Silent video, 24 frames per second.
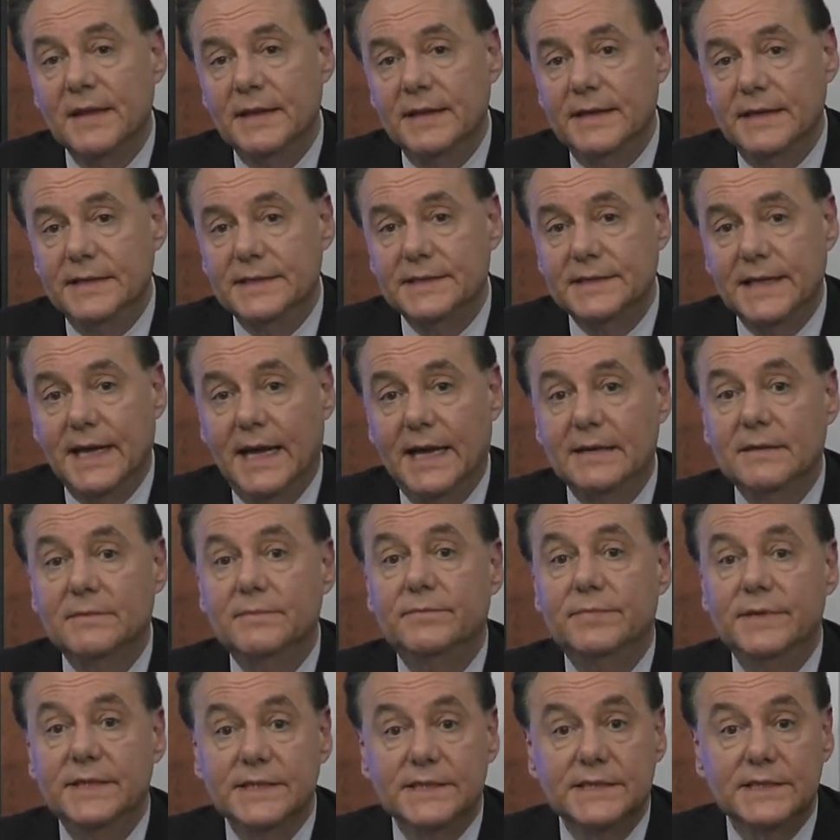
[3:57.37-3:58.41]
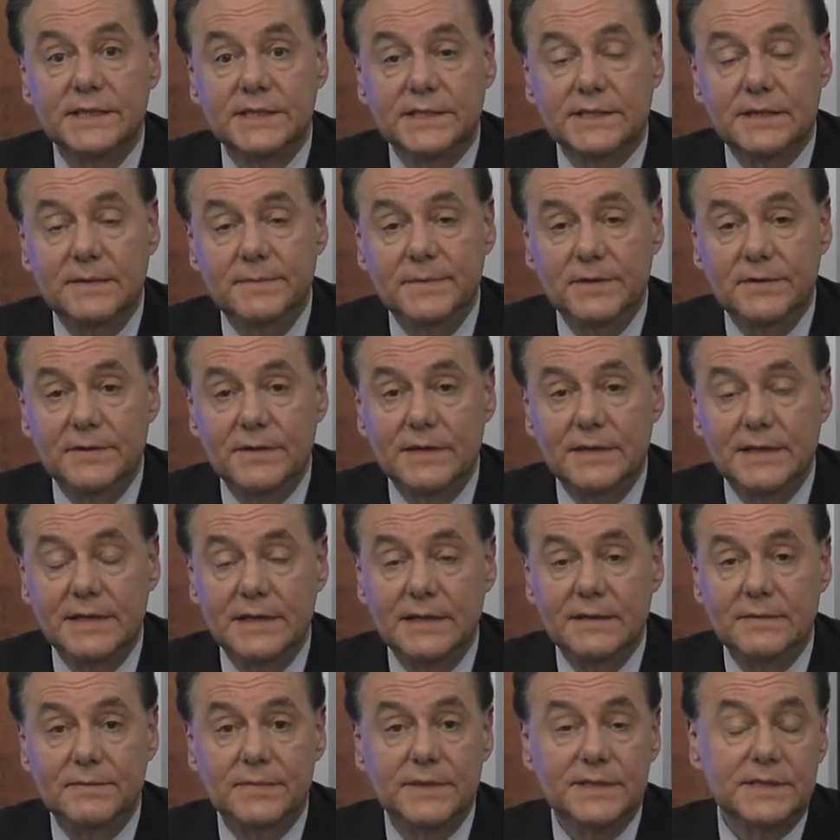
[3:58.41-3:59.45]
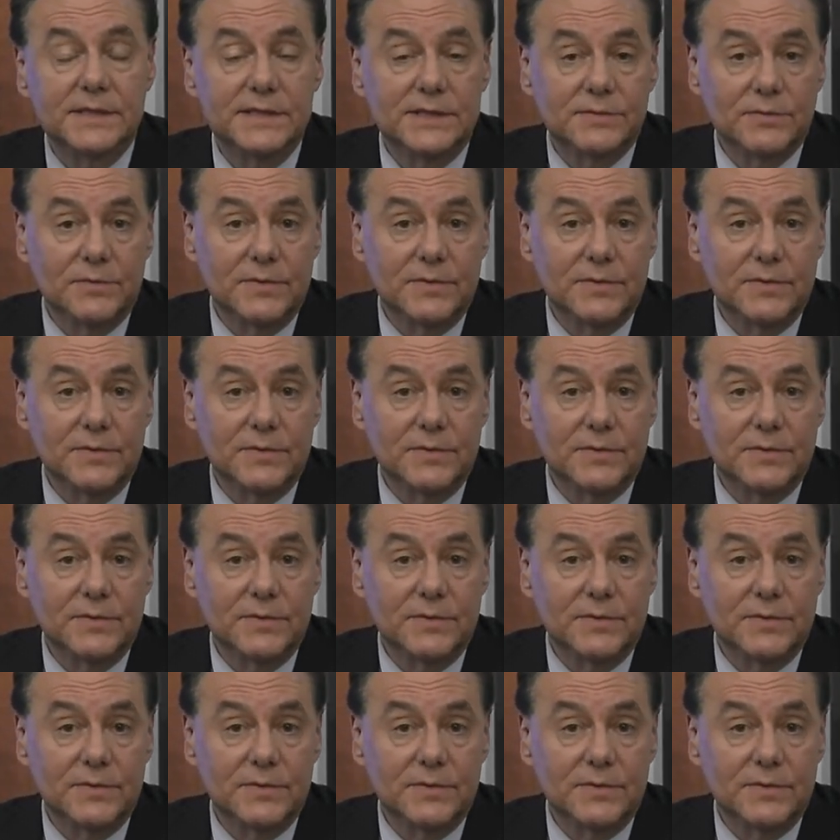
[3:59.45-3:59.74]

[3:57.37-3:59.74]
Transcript: is that business community, business